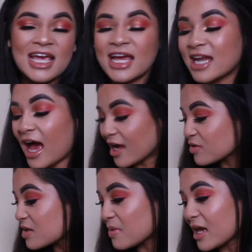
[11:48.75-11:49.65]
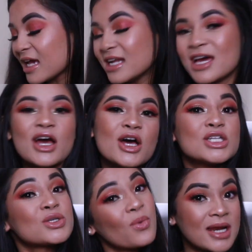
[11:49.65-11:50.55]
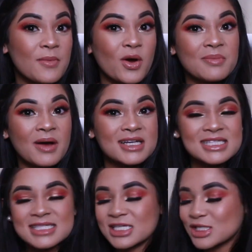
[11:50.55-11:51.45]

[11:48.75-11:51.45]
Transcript: and I only paid 21 bucks.